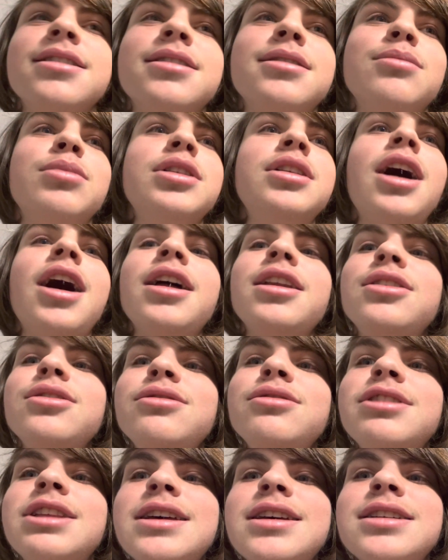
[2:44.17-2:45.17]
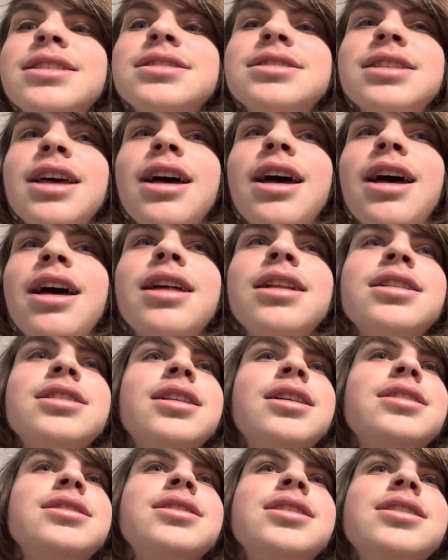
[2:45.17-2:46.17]
but not do this. I, I
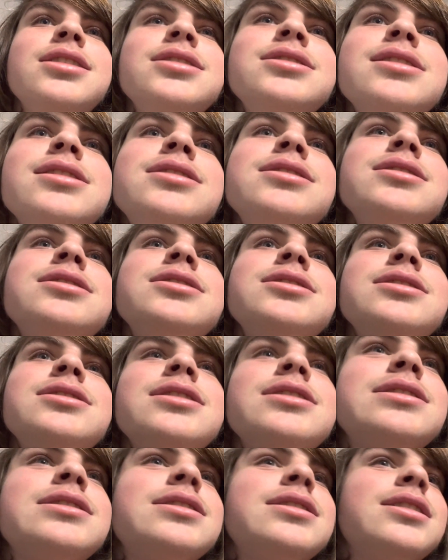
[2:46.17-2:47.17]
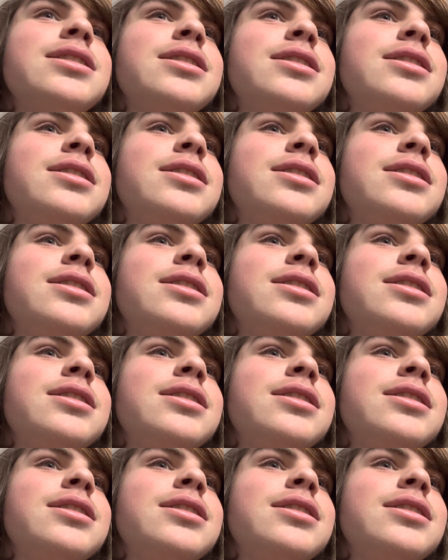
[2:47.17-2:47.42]
this is just